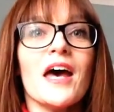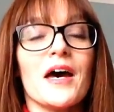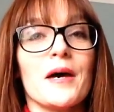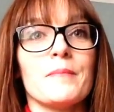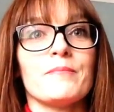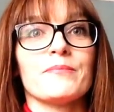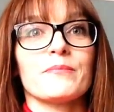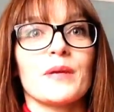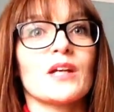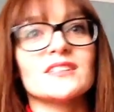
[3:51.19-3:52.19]
um,
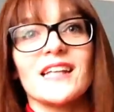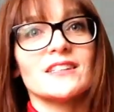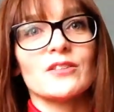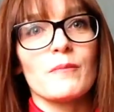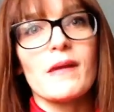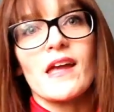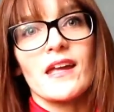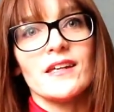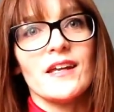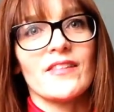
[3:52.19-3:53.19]
because that's not
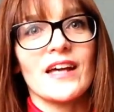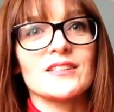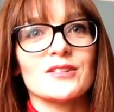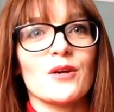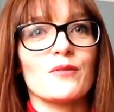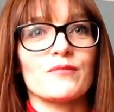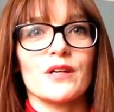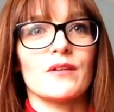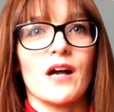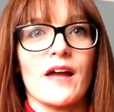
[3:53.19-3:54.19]
me. That's not
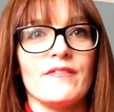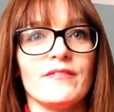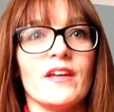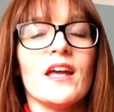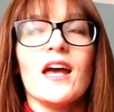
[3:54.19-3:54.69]
real life.